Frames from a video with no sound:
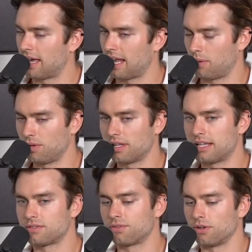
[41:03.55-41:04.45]
And I
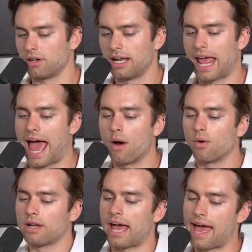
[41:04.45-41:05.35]
realized for an hour
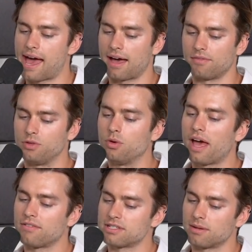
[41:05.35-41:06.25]
and a half, you
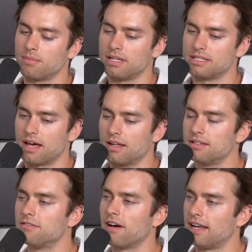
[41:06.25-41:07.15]
have somebody's
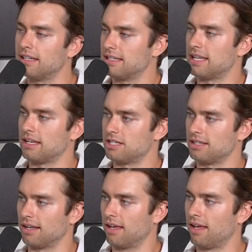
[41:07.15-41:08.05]
undivided
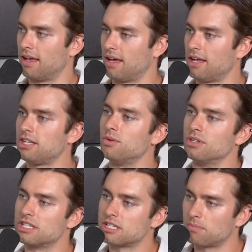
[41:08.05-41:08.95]
attention to
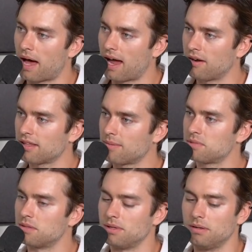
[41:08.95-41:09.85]
inspire them
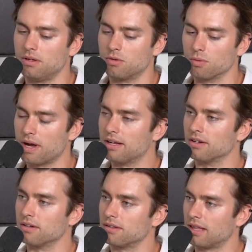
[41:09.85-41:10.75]
to be
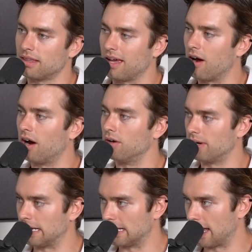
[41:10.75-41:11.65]
greater than they are
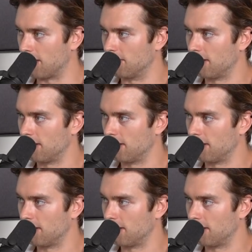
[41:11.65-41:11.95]
right now.